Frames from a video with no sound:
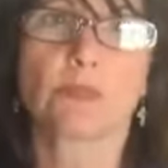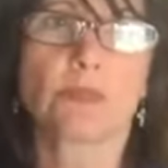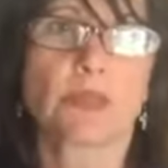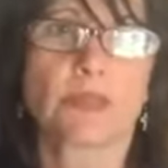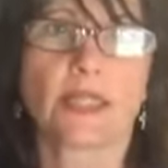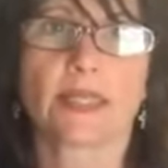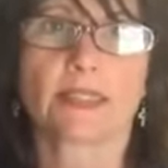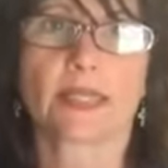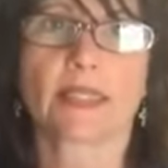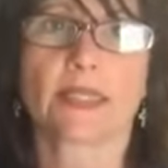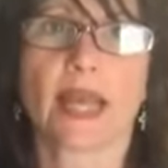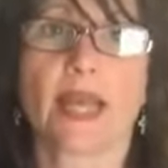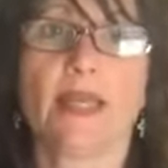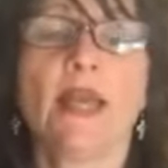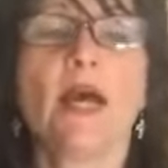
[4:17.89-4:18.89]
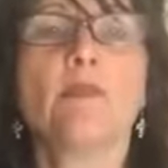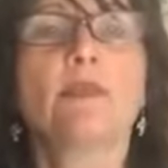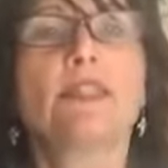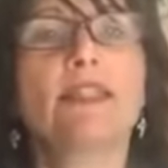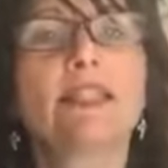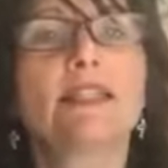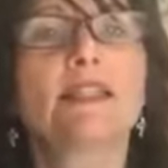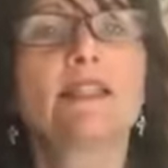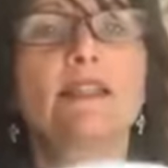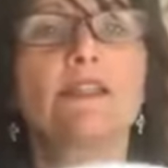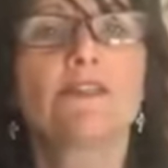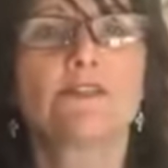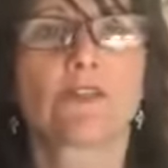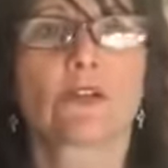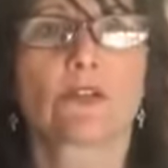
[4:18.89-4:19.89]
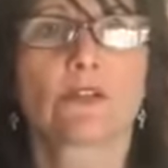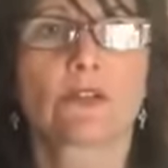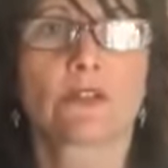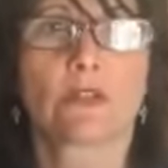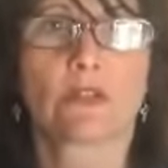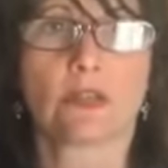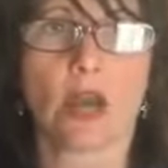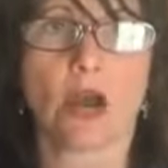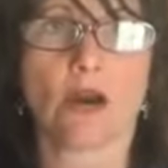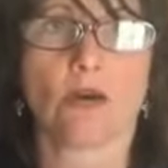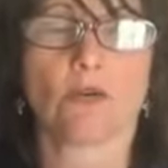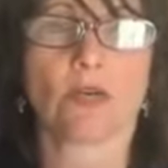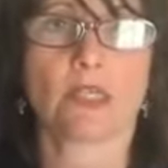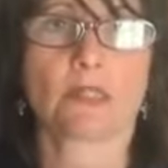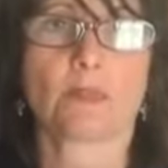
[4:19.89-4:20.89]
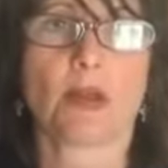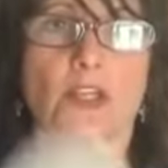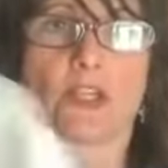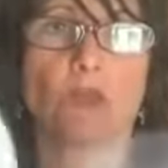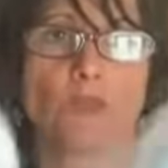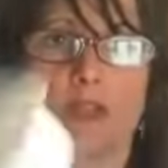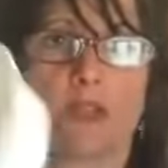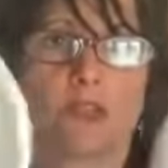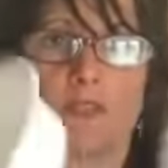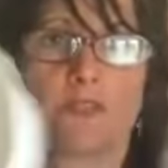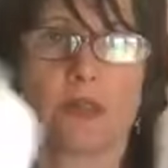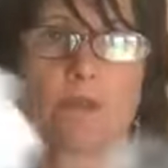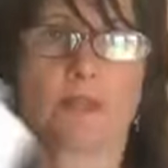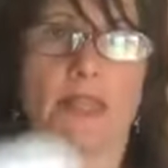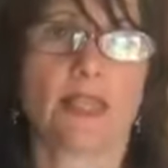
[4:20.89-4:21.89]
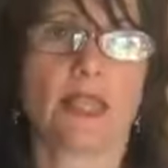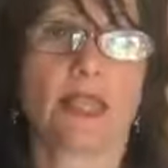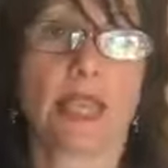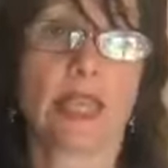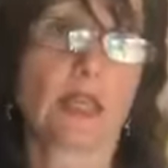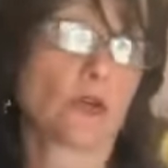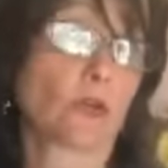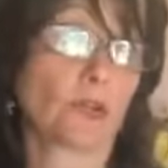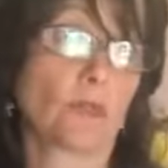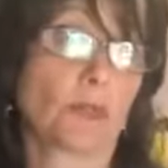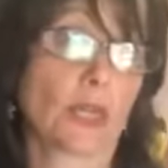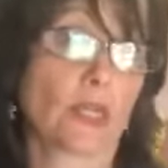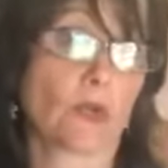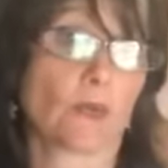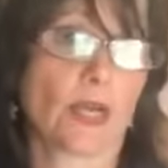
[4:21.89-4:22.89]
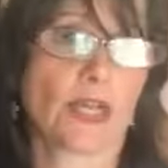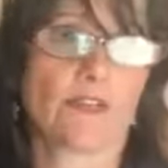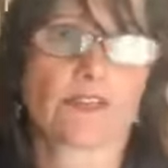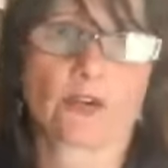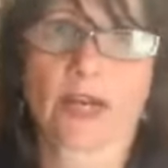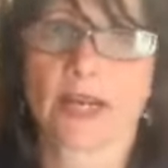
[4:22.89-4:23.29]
them and things like that. But this is the first to go, especially when they're flimsy and they can't go in the microwave or